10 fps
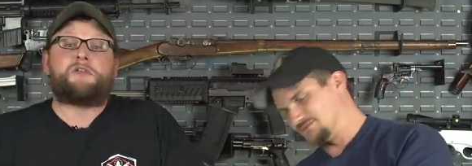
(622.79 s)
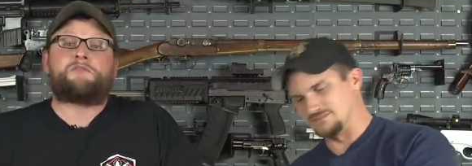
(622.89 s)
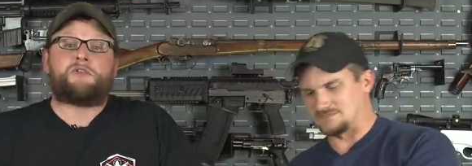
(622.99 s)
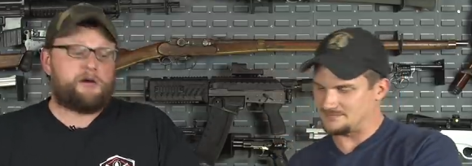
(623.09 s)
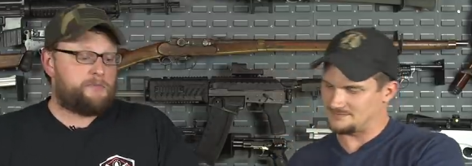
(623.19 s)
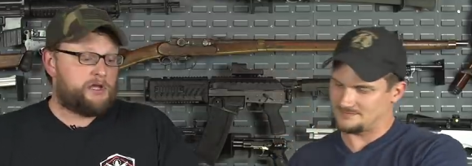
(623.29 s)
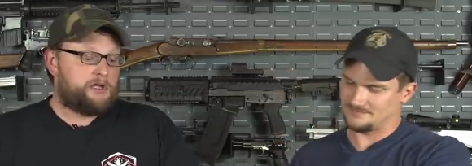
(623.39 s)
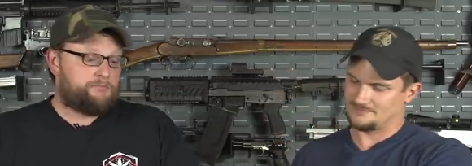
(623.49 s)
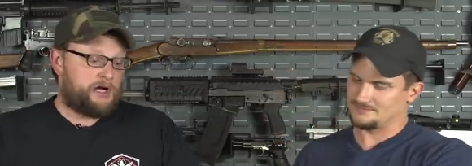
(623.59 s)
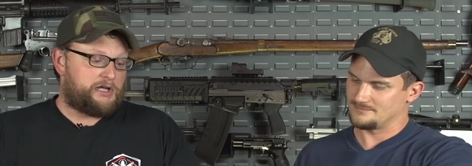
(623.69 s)
Speaker 1: things up.
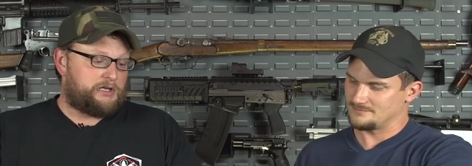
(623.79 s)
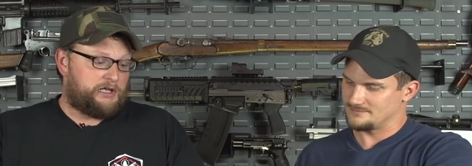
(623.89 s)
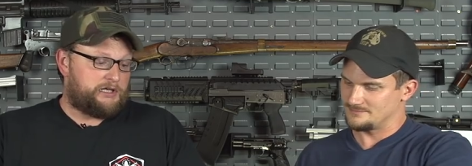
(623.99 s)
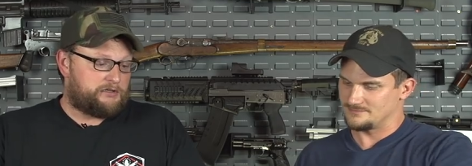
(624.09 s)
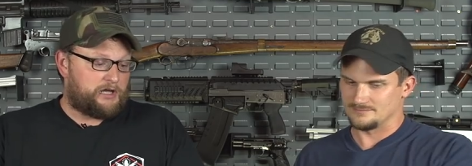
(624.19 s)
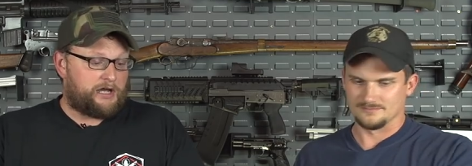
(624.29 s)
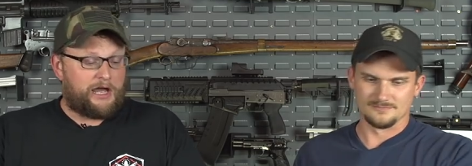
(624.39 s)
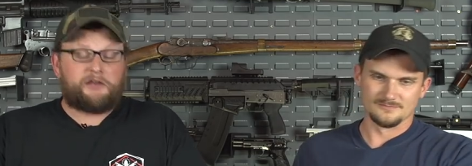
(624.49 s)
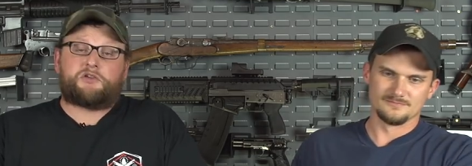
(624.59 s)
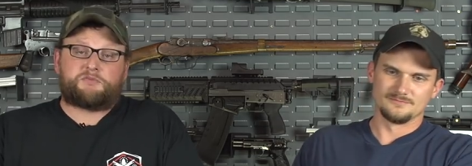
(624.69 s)
But he didn't, I
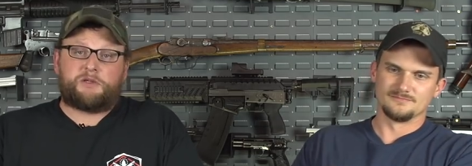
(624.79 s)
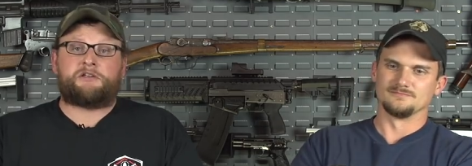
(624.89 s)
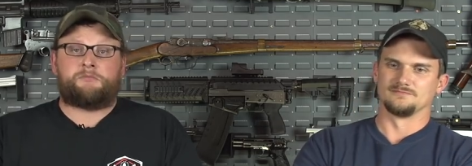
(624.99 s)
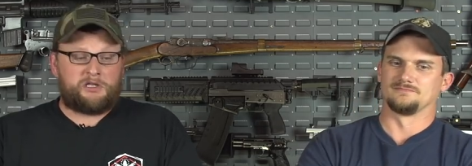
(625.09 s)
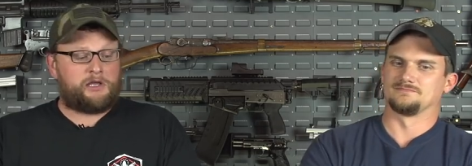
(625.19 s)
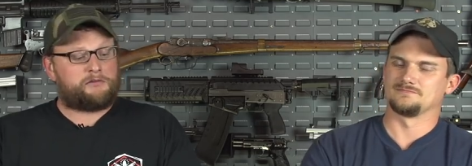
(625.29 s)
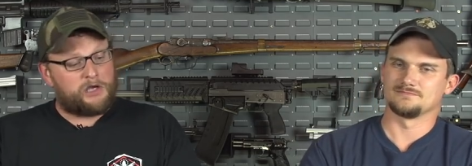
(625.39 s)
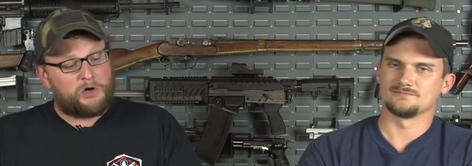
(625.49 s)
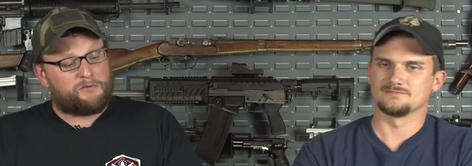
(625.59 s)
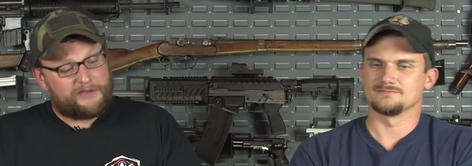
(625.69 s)
had to explain to him, I'm like,
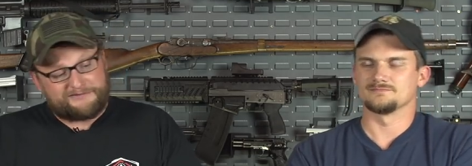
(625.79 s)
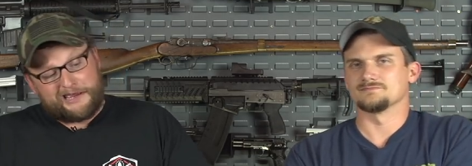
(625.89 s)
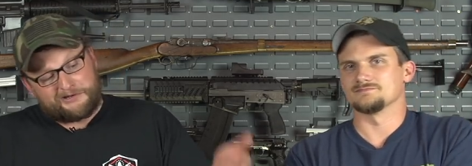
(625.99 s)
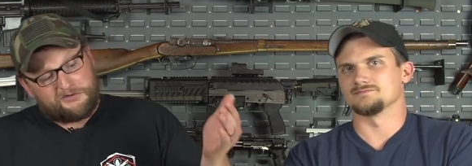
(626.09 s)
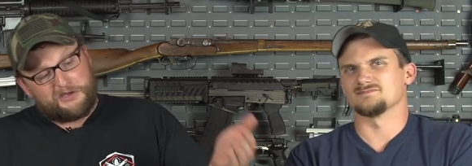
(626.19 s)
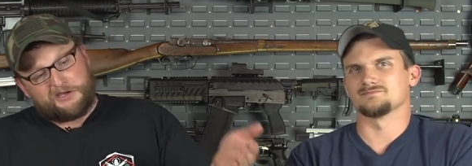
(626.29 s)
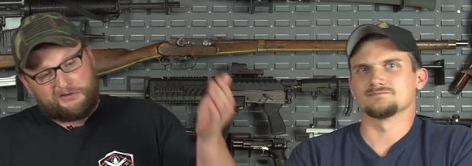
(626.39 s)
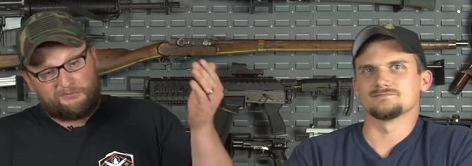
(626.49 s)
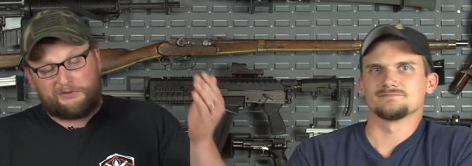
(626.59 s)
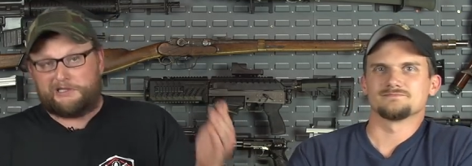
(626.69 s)
no, that's actually a
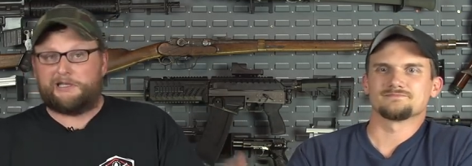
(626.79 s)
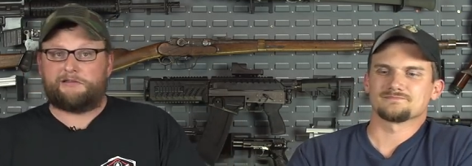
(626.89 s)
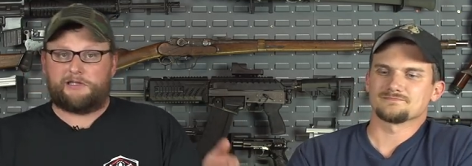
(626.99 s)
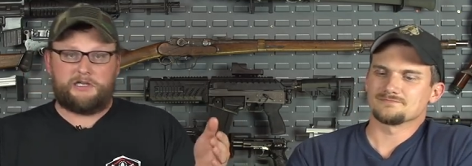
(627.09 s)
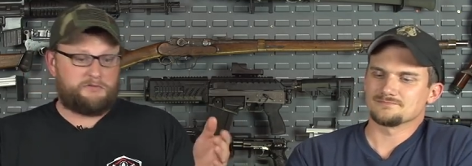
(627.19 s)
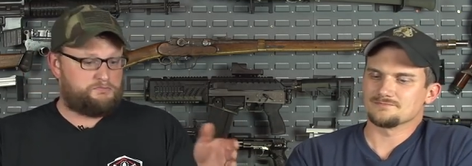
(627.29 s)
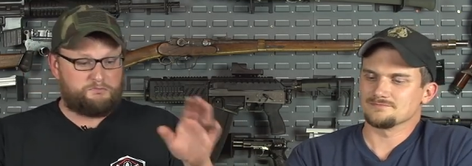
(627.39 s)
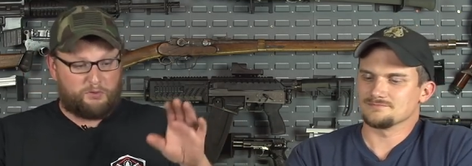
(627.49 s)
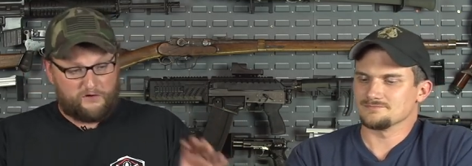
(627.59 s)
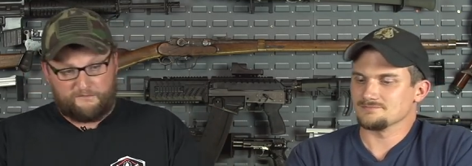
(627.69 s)
completely,
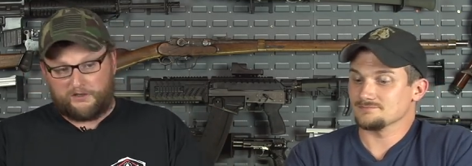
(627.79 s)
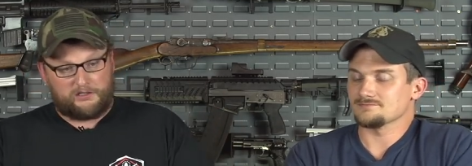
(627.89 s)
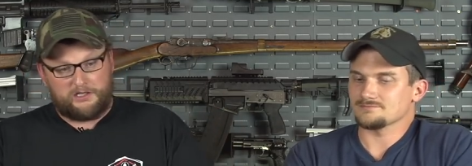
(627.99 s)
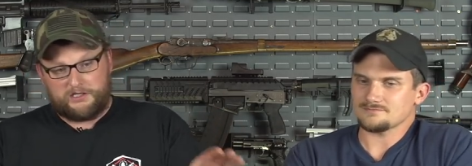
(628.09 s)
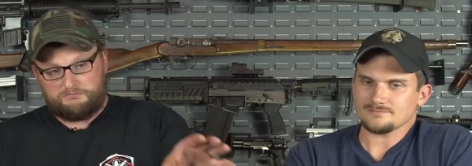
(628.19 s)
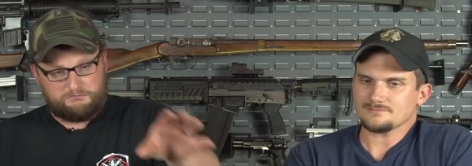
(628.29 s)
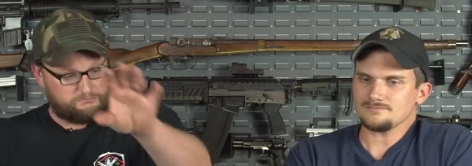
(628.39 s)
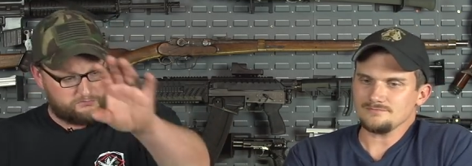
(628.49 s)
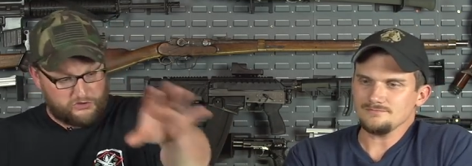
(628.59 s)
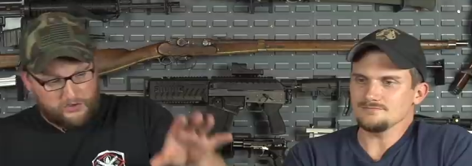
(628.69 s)
perfectly
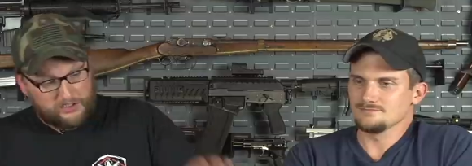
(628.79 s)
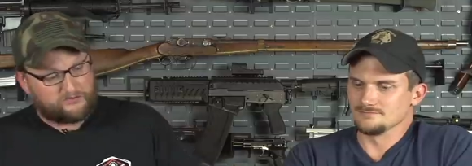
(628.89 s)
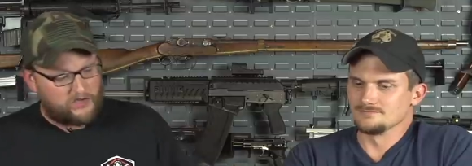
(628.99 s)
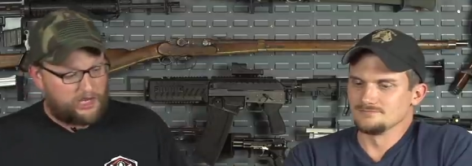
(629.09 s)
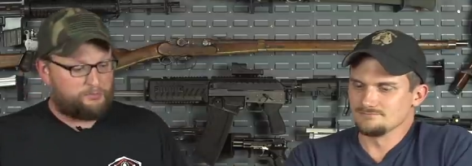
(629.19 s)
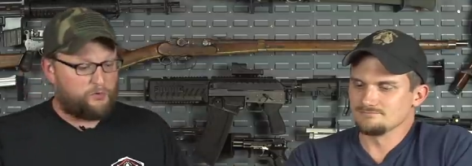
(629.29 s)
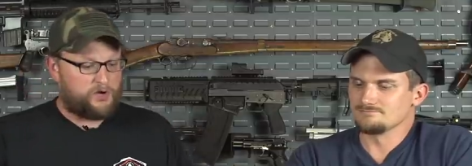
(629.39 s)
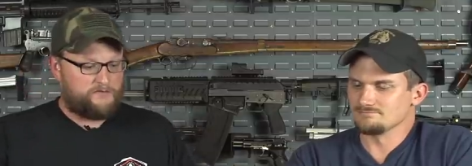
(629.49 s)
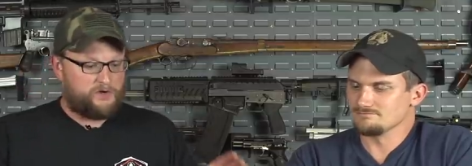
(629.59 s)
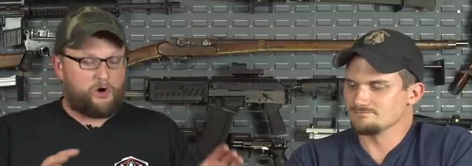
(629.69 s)
good example
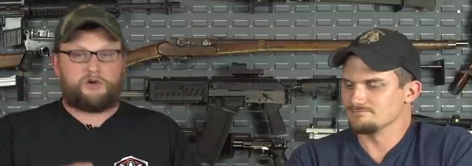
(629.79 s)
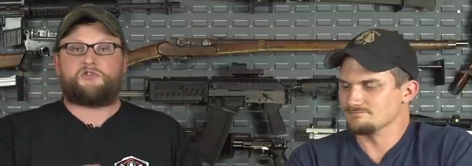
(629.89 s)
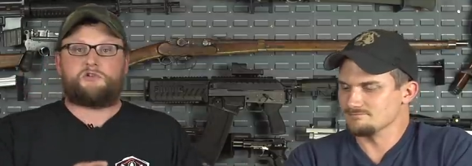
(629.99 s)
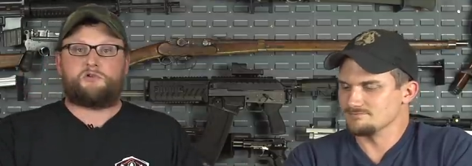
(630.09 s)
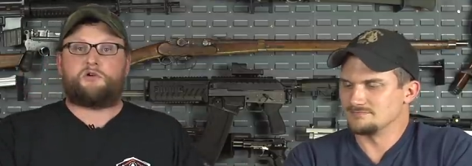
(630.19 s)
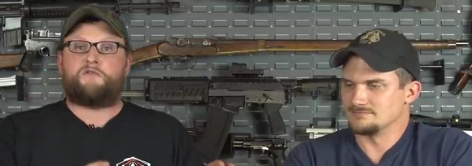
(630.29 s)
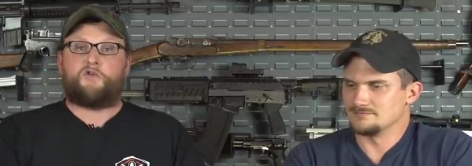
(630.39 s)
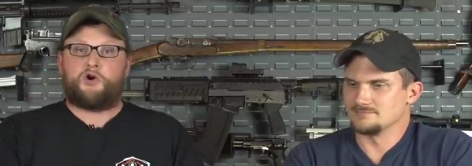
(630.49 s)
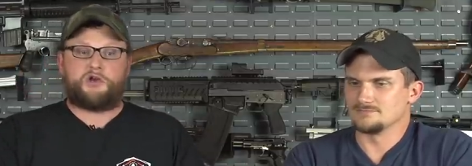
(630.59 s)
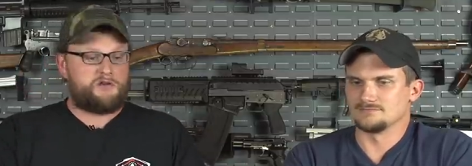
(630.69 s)
of an Arsenal
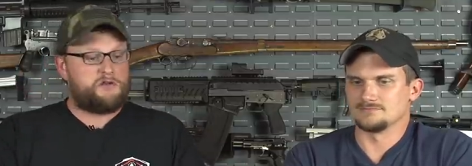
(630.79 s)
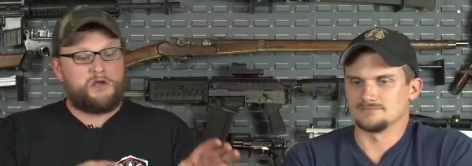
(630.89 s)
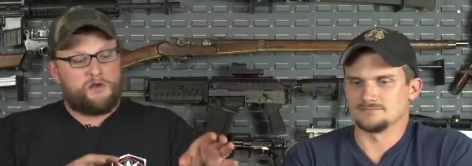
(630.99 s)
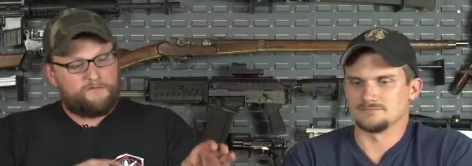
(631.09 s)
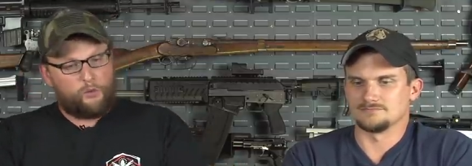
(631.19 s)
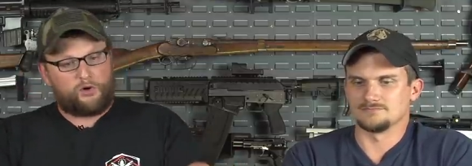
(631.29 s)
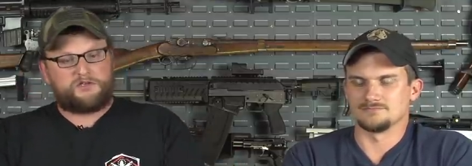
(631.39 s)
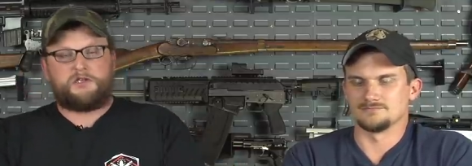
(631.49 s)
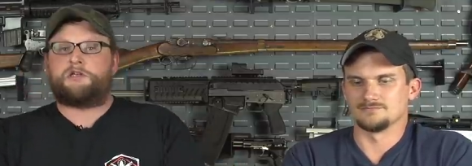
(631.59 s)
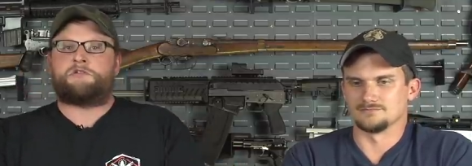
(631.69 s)
converted four
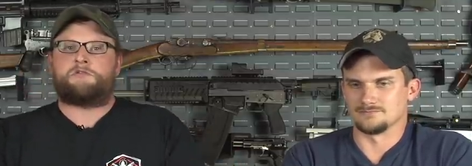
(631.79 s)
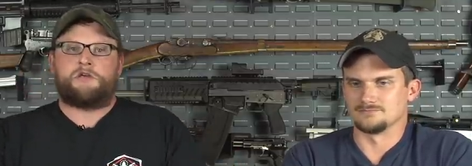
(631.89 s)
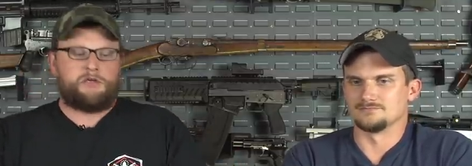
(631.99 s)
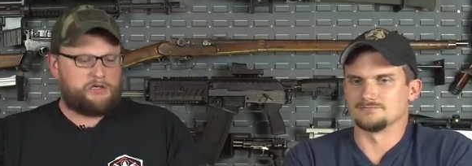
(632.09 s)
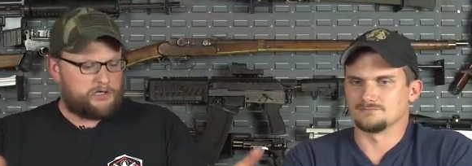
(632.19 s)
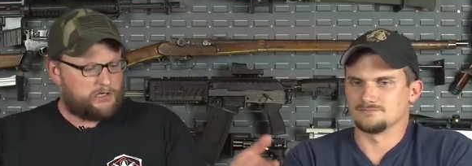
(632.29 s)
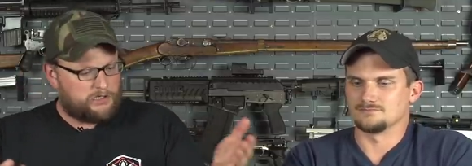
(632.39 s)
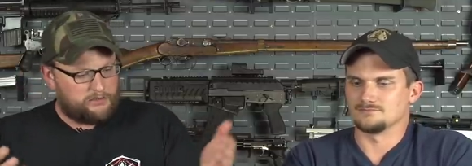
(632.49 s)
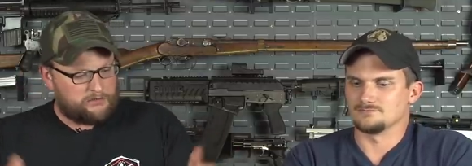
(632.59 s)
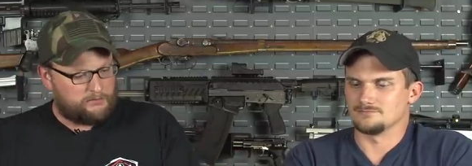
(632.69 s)
ten
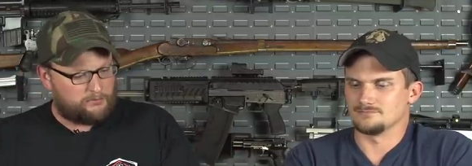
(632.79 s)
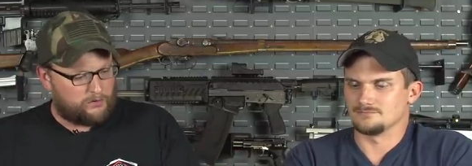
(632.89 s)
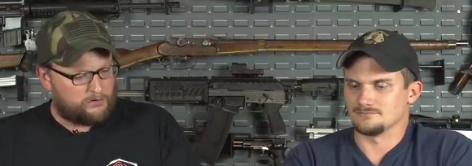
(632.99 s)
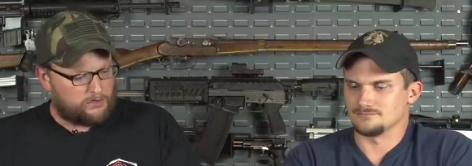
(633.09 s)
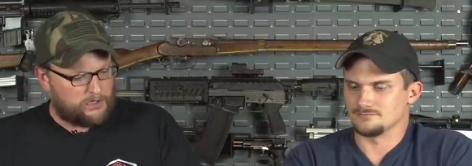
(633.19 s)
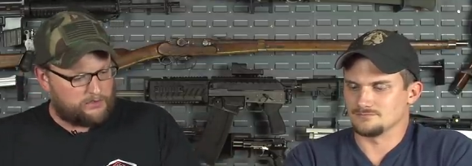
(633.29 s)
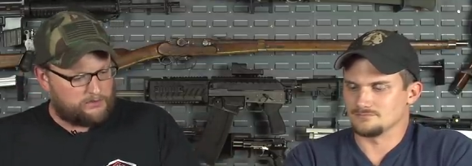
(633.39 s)
uh, number uh,